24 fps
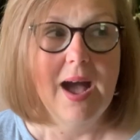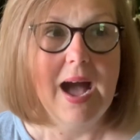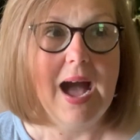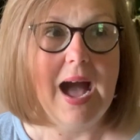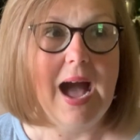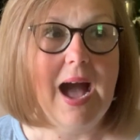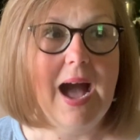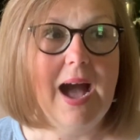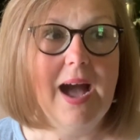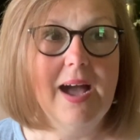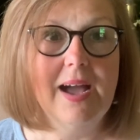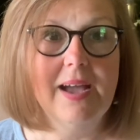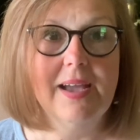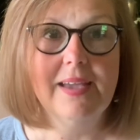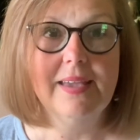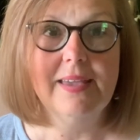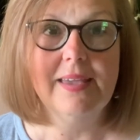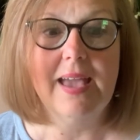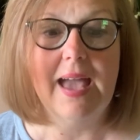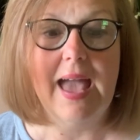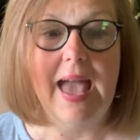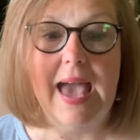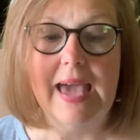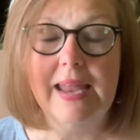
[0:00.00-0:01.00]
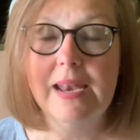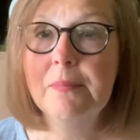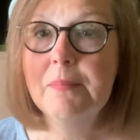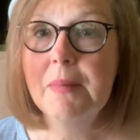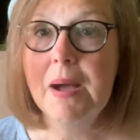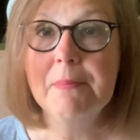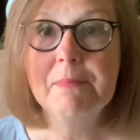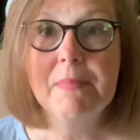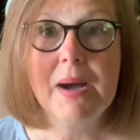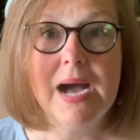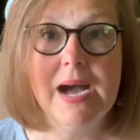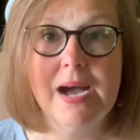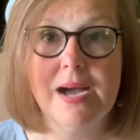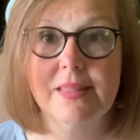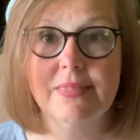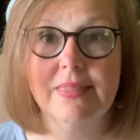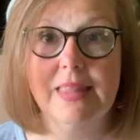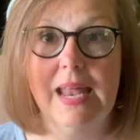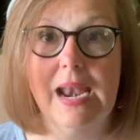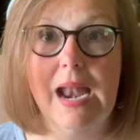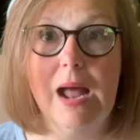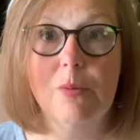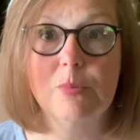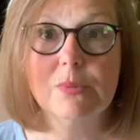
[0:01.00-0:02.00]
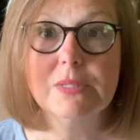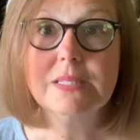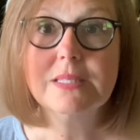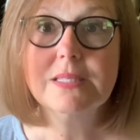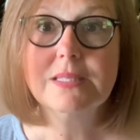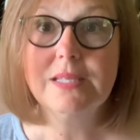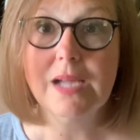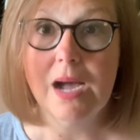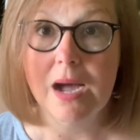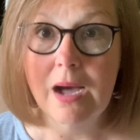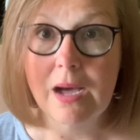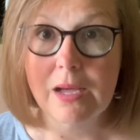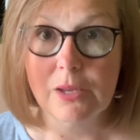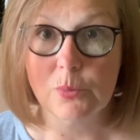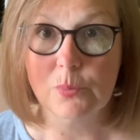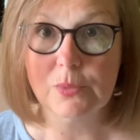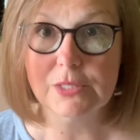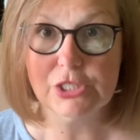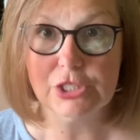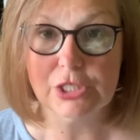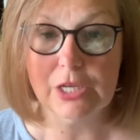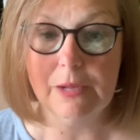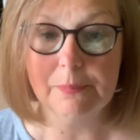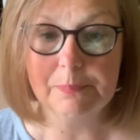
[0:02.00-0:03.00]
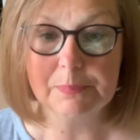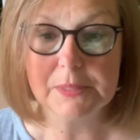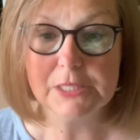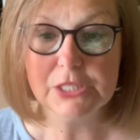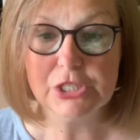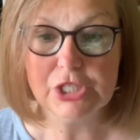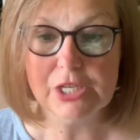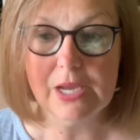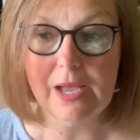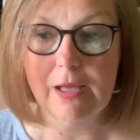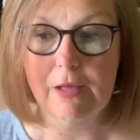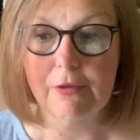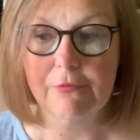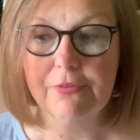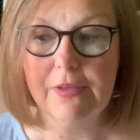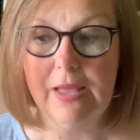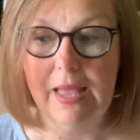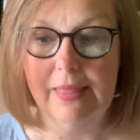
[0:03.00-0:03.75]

I had in my mind that I was done with Shop the Shelf,